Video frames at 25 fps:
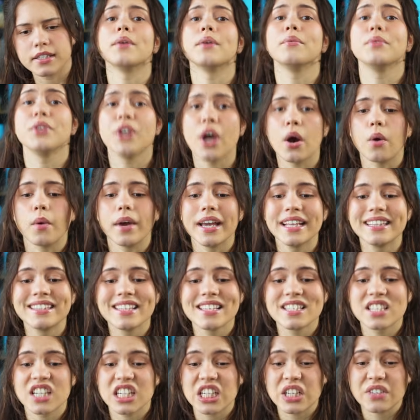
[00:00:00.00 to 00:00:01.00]
no, it
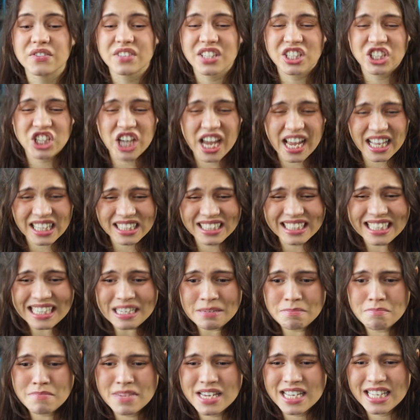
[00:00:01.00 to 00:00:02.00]
deserves jail
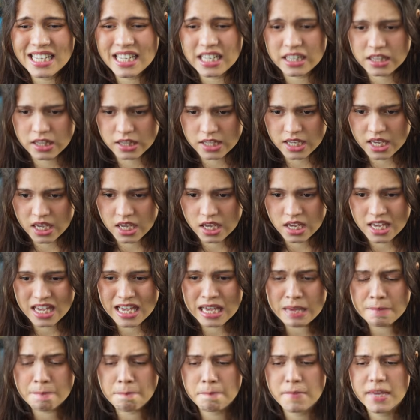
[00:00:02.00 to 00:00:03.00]
immediately.
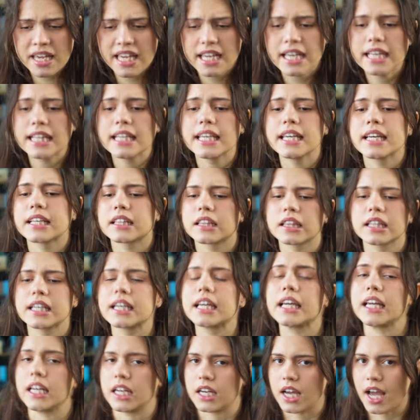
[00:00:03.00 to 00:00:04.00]

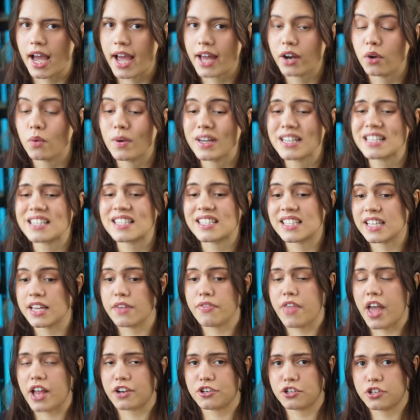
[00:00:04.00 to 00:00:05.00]
Immediately. I don't wanna see
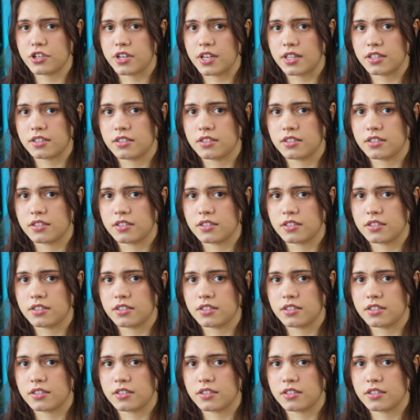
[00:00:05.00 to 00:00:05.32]
that shit.